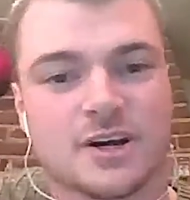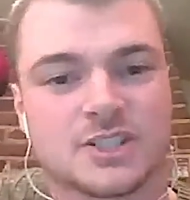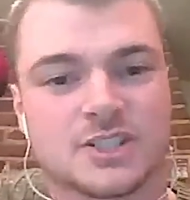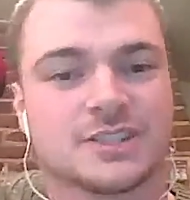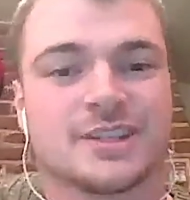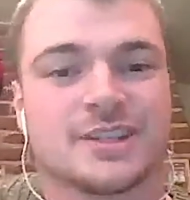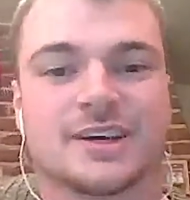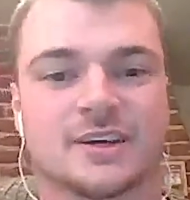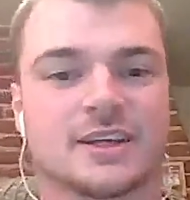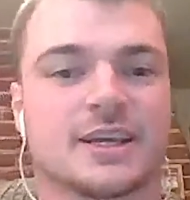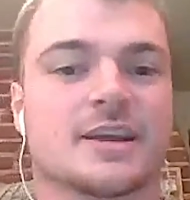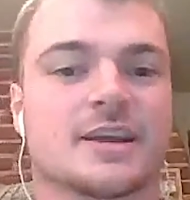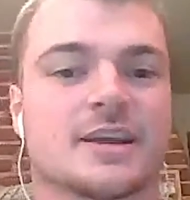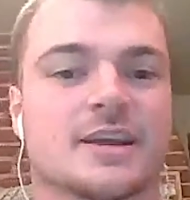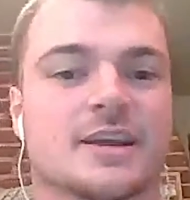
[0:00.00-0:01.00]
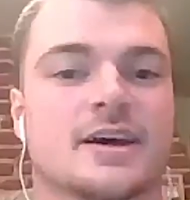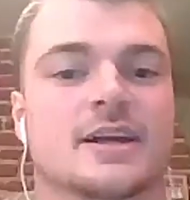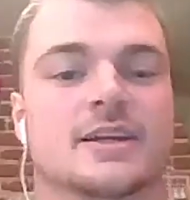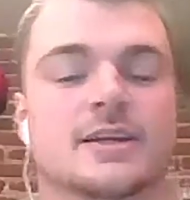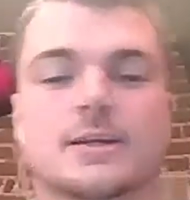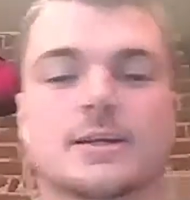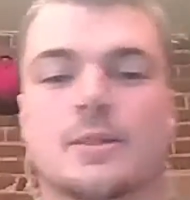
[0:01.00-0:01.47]
and they're going to get ahead.
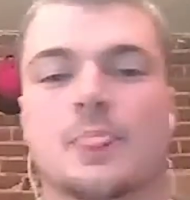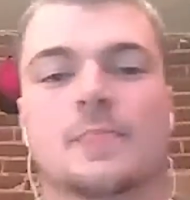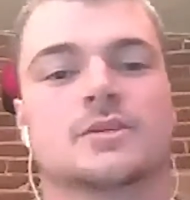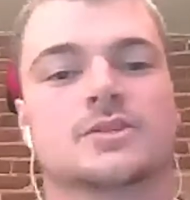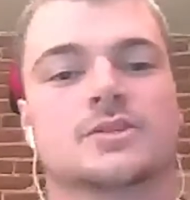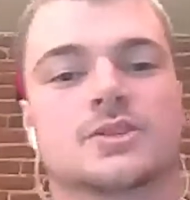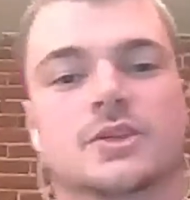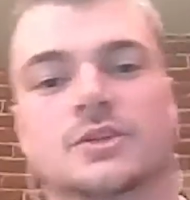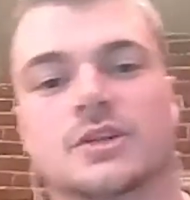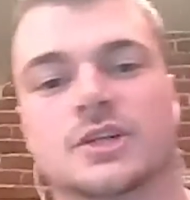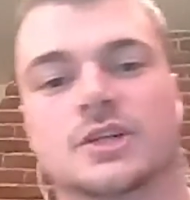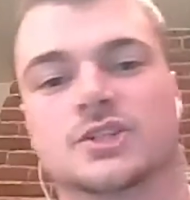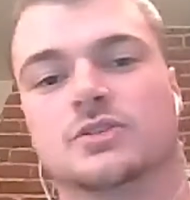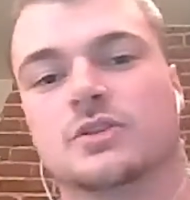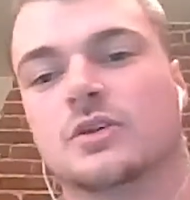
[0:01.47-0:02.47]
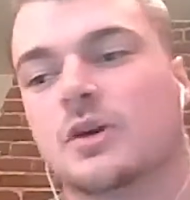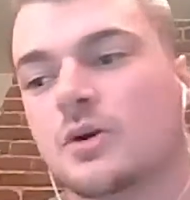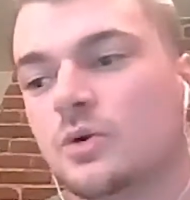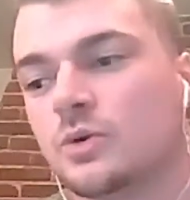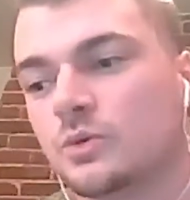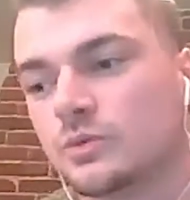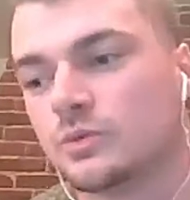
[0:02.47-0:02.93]
So there's
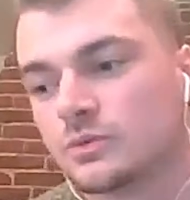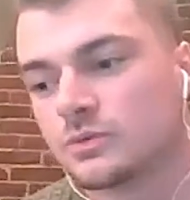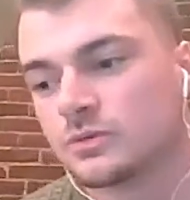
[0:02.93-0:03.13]
no